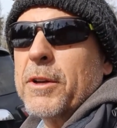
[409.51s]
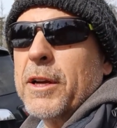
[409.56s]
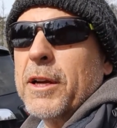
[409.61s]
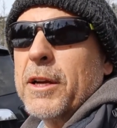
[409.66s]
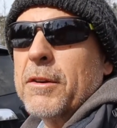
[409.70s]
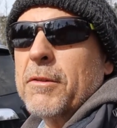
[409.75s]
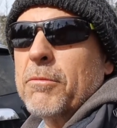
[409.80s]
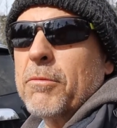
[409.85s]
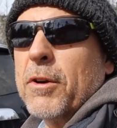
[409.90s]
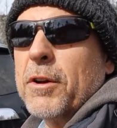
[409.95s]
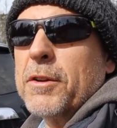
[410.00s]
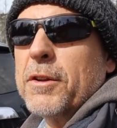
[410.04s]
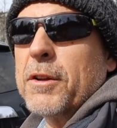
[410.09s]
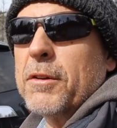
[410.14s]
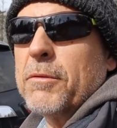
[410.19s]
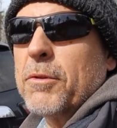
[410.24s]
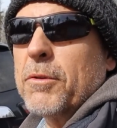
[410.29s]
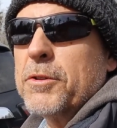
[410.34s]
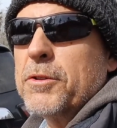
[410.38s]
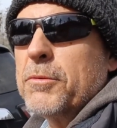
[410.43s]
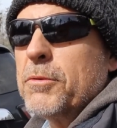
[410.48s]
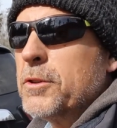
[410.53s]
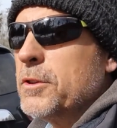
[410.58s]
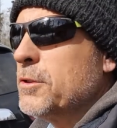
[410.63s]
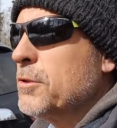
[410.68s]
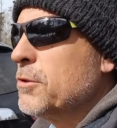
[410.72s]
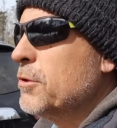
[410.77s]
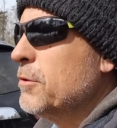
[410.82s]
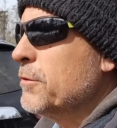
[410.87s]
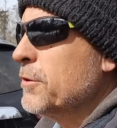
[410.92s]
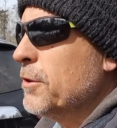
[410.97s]
You can't run the wood
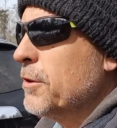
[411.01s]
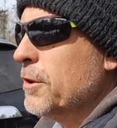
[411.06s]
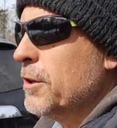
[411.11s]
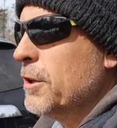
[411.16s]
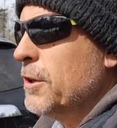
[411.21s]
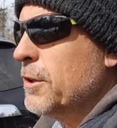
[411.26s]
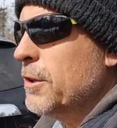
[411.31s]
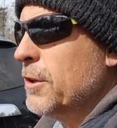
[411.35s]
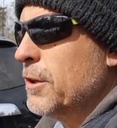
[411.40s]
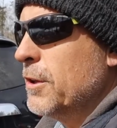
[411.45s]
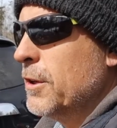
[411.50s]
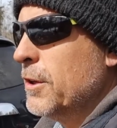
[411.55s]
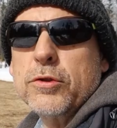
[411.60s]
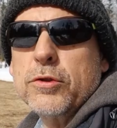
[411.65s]
stove when you're not.